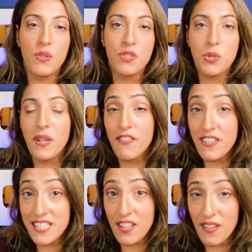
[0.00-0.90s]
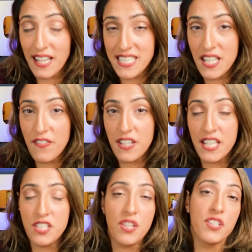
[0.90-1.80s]
So doing physical
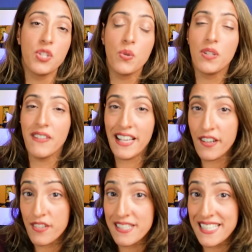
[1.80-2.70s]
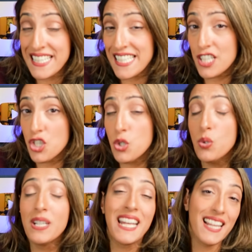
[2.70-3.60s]
activity to the tune of eight hundred
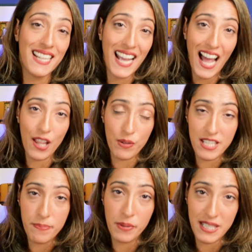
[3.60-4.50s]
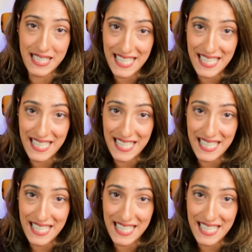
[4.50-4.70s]
sixty-two kilocalories per